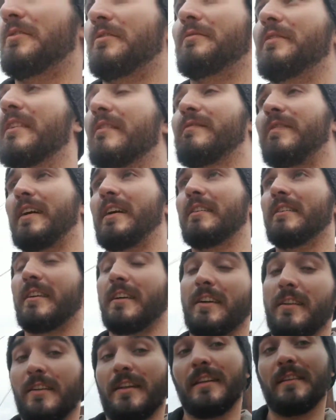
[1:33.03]
see if I can find like
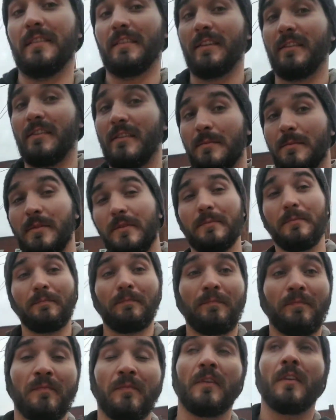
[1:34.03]
a contact number,
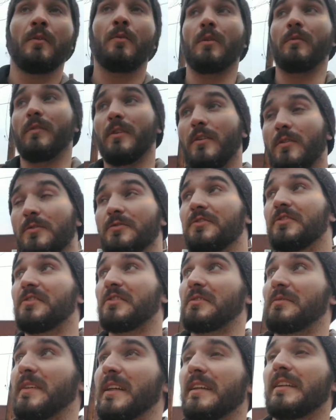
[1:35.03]
whoever owns it,
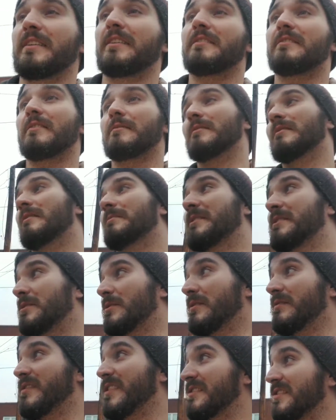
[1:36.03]
see if I can get them to let me do
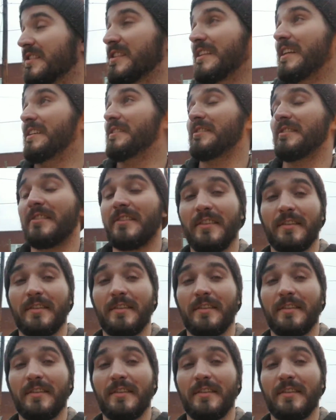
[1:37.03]
an investigation